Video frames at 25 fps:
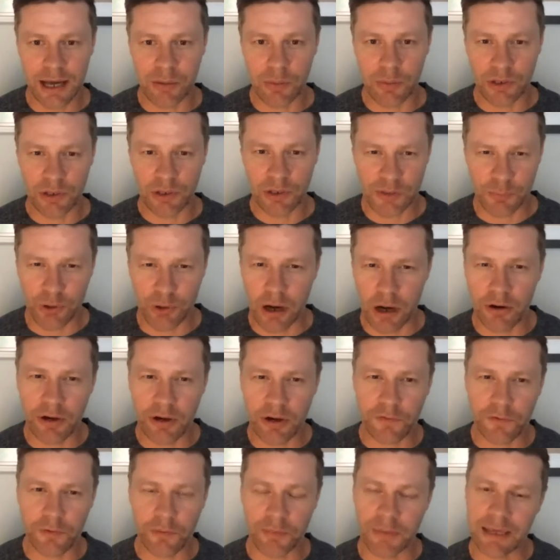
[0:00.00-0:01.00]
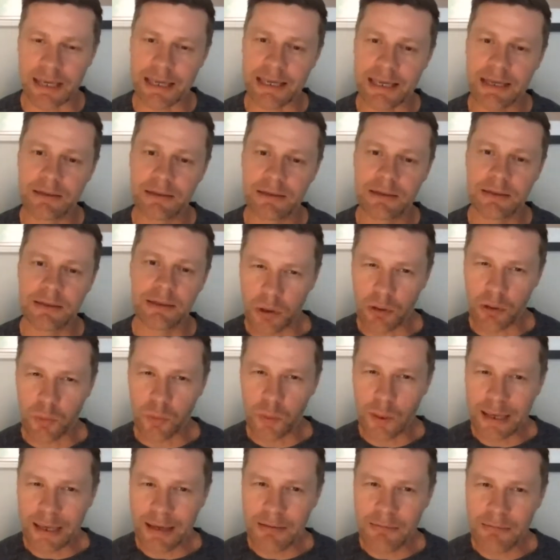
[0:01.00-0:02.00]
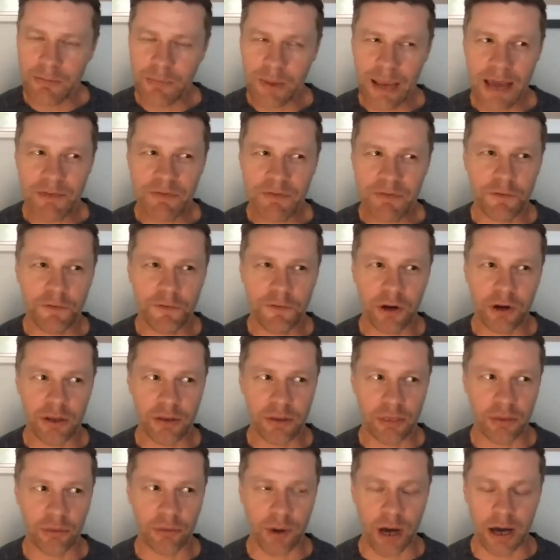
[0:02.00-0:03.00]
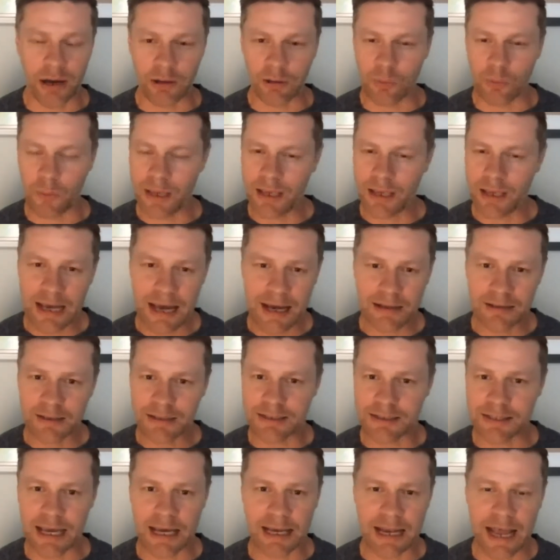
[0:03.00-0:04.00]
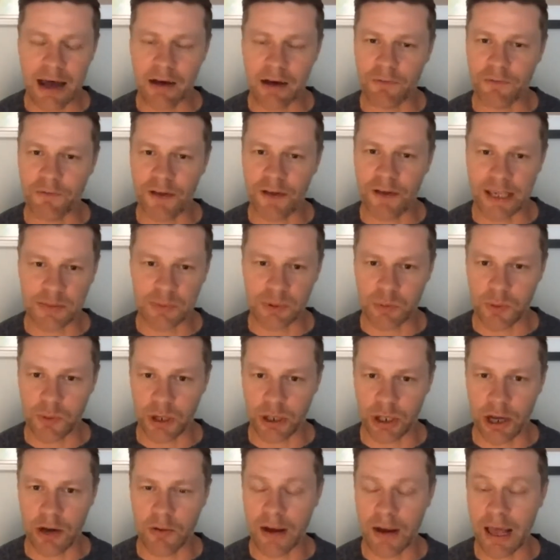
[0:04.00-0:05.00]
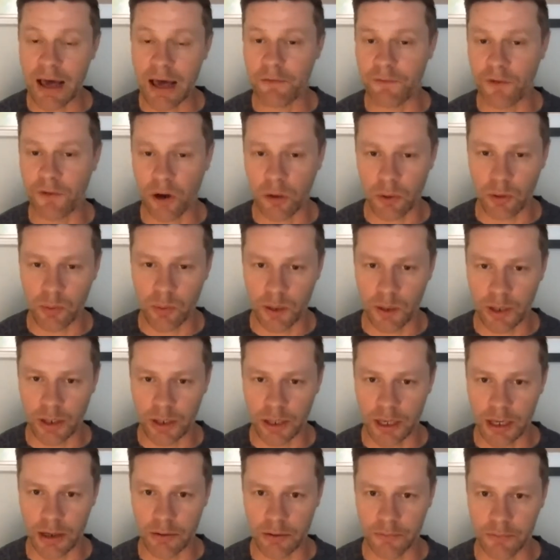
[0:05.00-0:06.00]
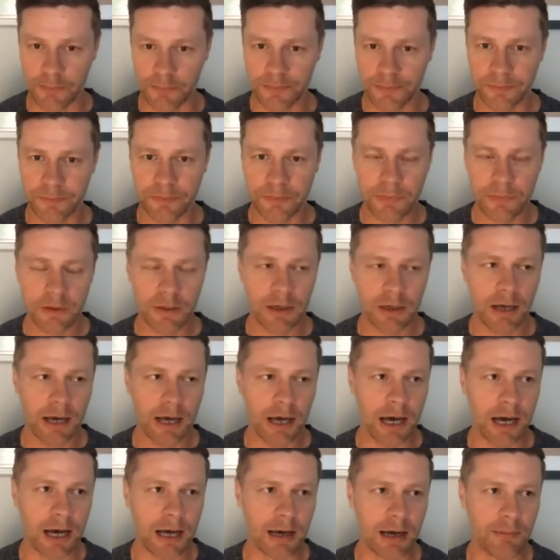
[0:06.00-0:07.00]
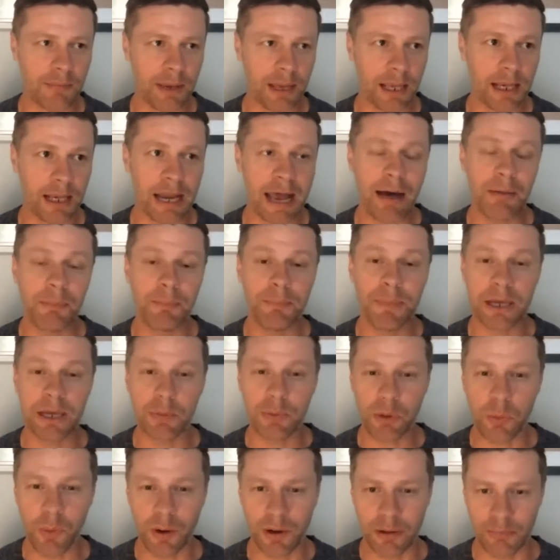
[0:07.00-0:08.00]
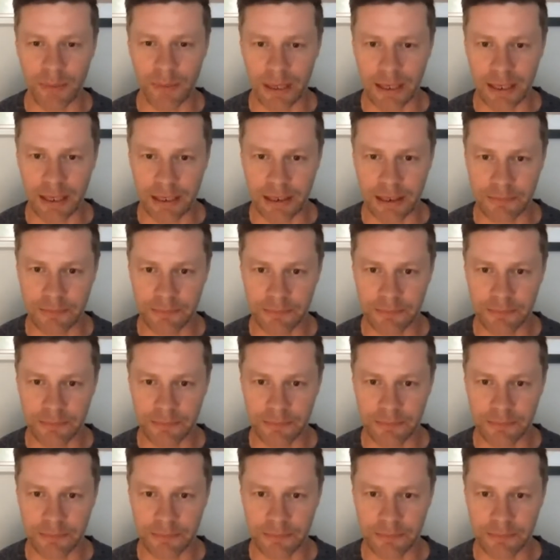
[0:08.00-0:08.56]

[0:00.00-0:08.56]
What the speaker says: which is a priority for me. We have our foot on the throttle. We can kind of decide how fast we want to go and how far we want to go, and how big we want to be.